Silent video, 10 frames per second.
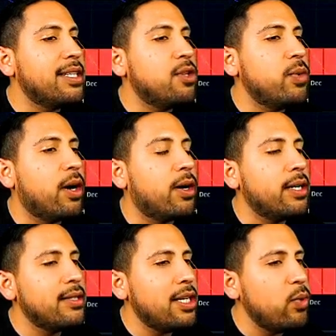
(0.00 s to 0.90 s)
can see, we are
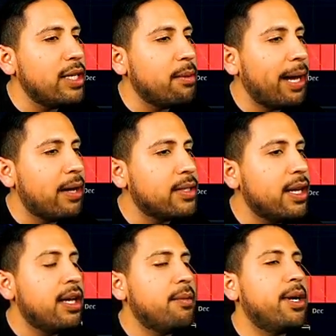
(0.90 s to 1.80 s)
continuing to bounce,
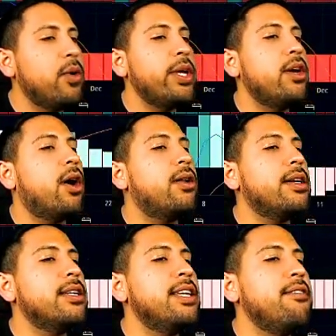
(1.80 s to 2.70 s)
but we are
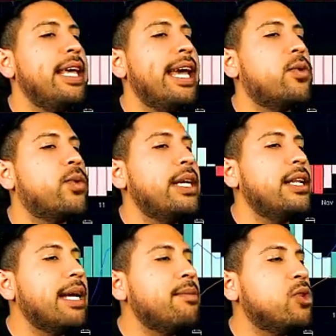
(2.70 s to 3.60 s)
looking to see if we can
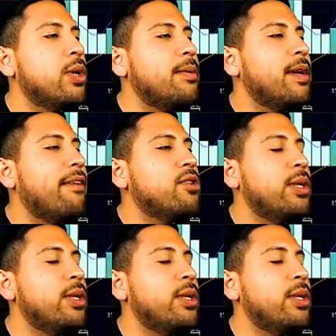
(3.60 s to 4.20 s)
reclaim the 20 moving average.